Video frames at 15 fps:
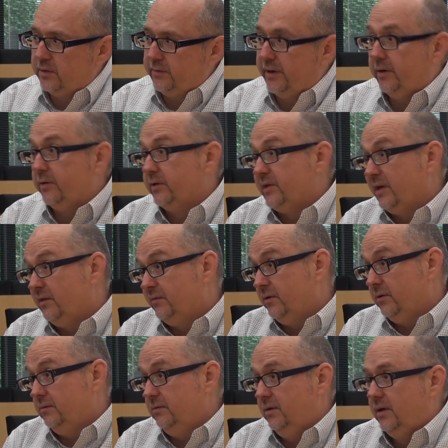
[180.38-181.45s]
I write on the
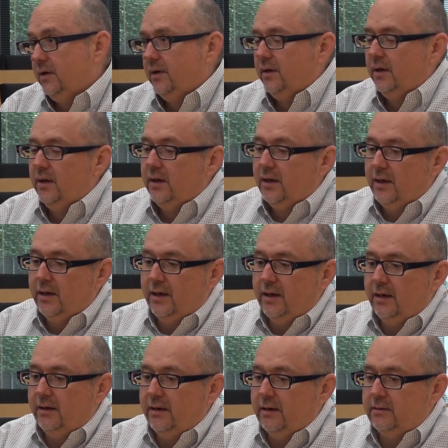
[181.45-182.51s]
telephone.
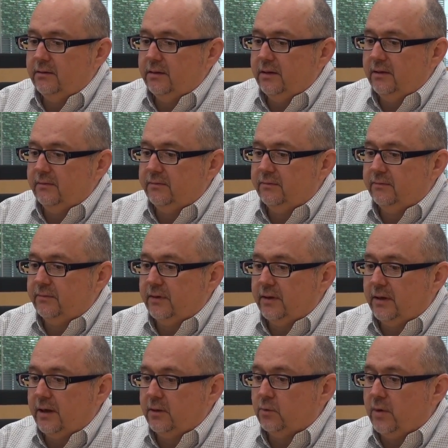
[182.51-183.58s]
And if
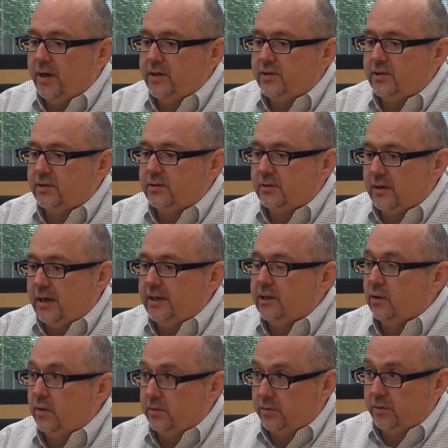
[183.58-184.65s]
otherwise, I
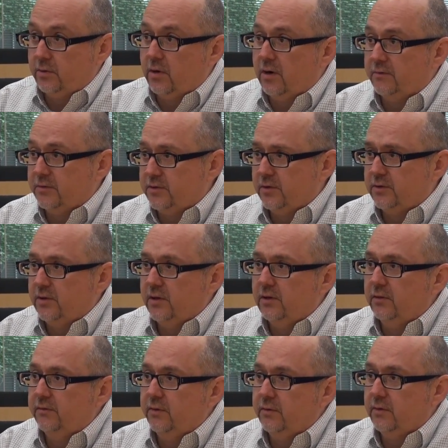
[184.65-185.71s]
go out to their offices to
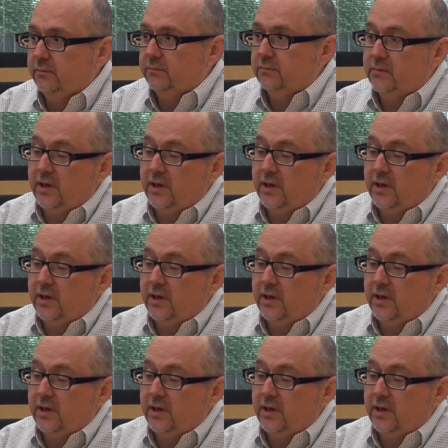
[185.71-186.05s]
interview them.